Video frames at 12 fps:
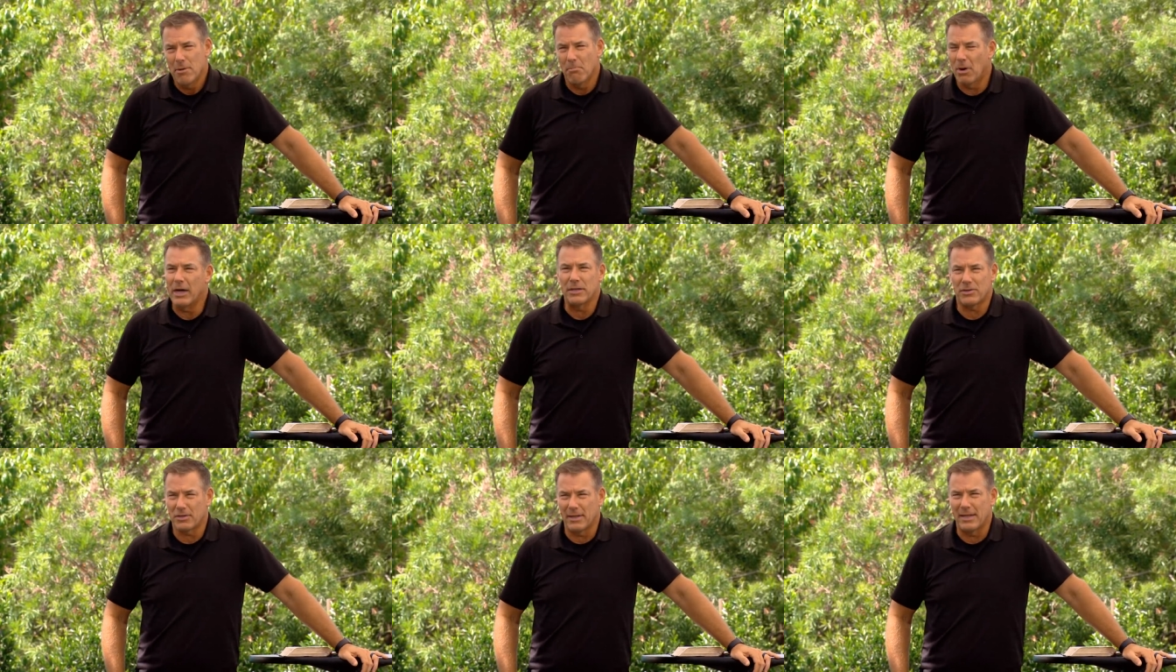
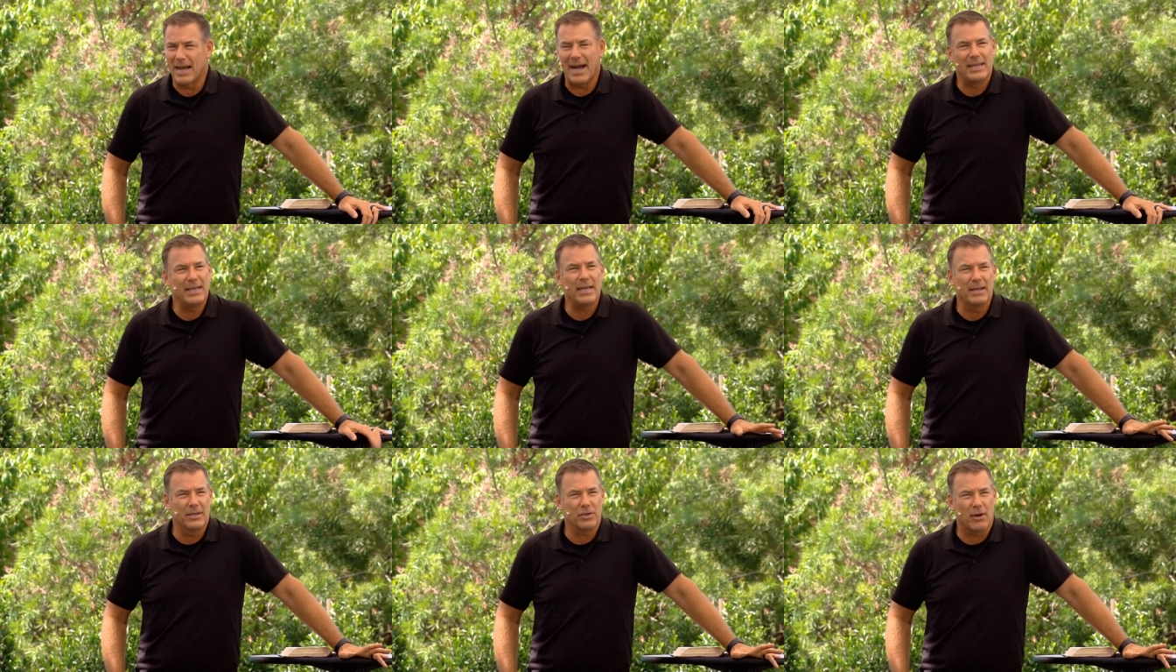months. And the idea
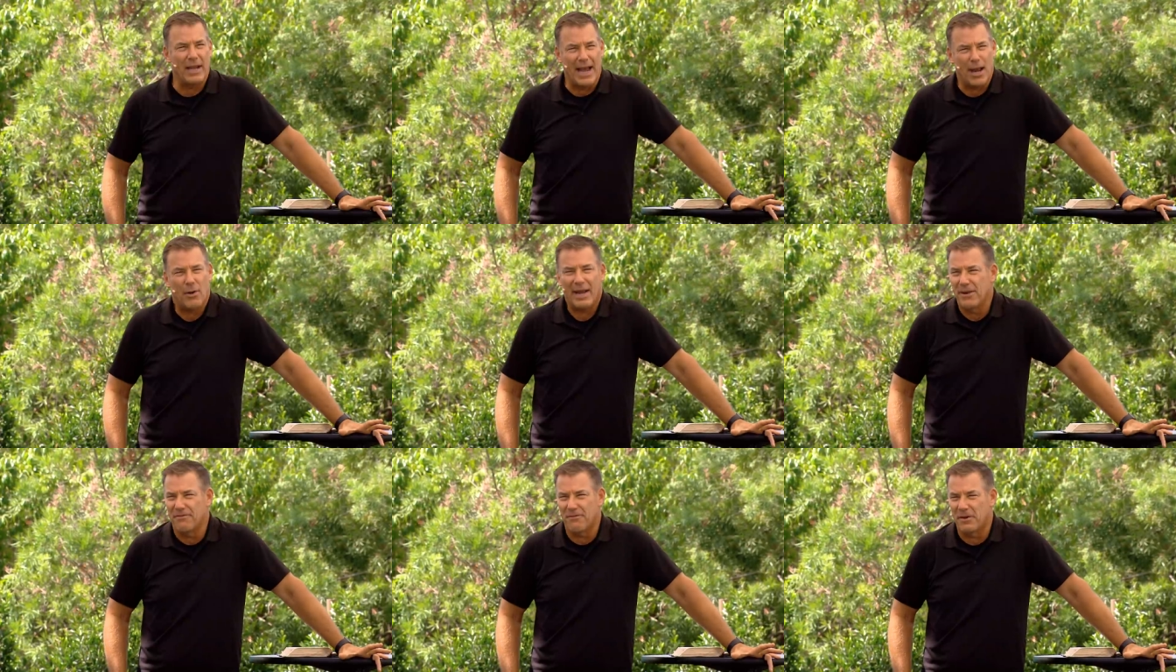is, okay, how do I
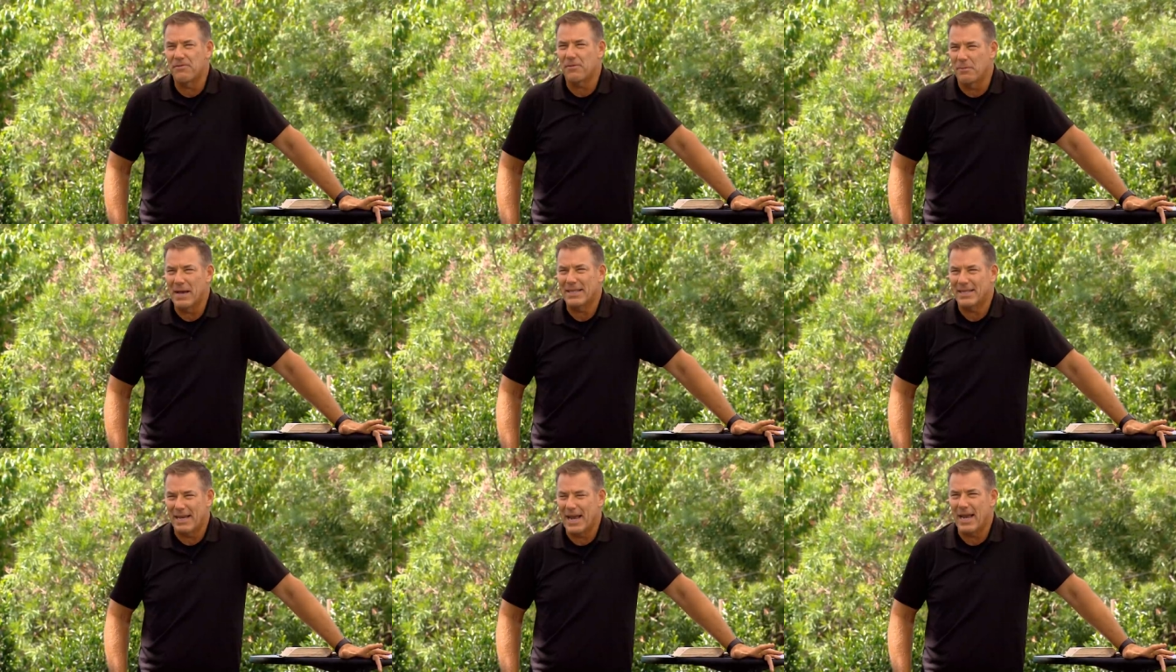get free from that
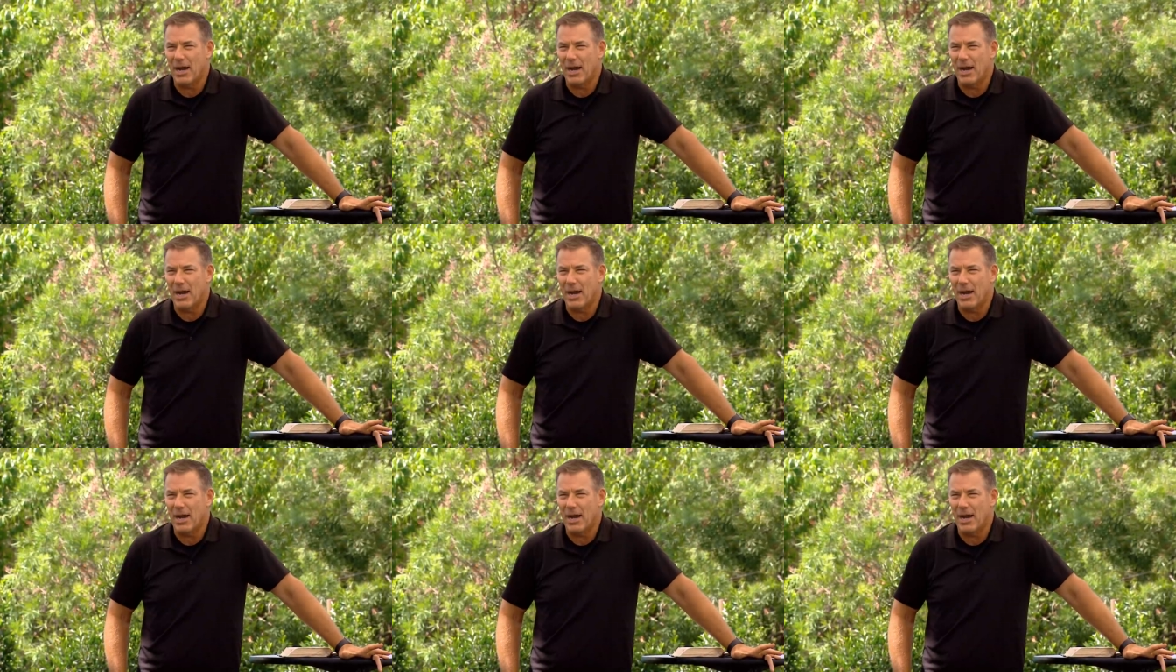today?